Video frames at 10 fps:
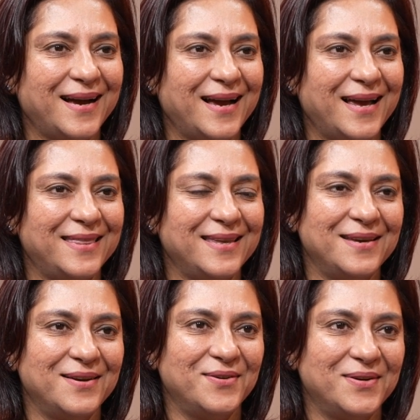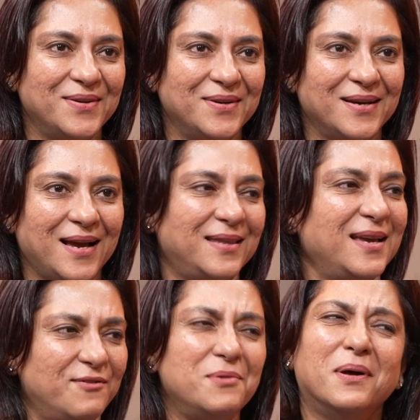I think
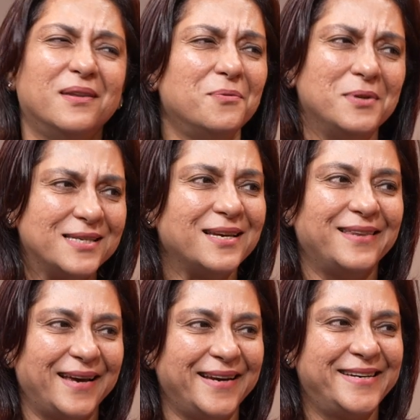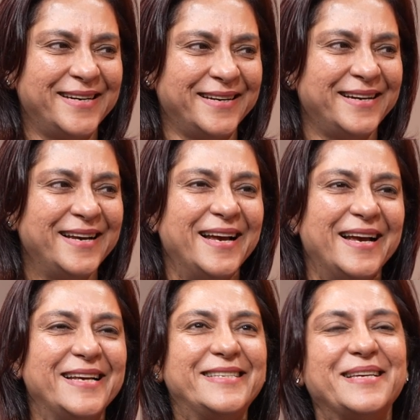every mother will say that,
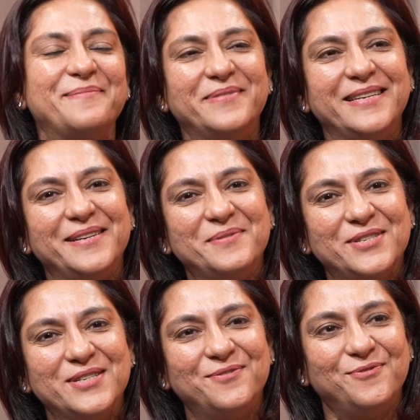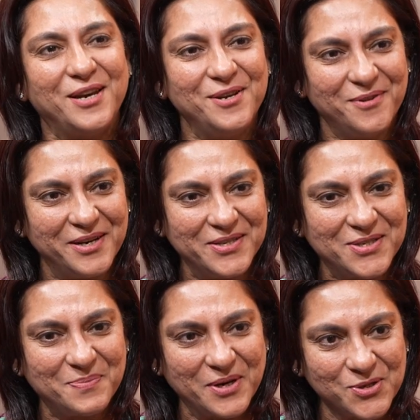is something which is very, very
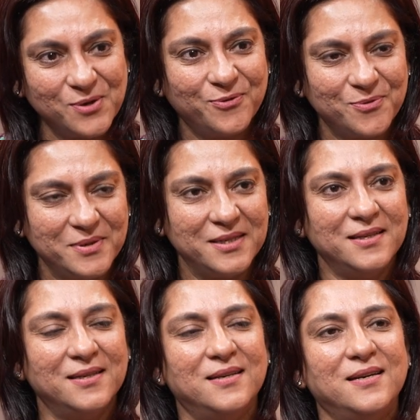special for me.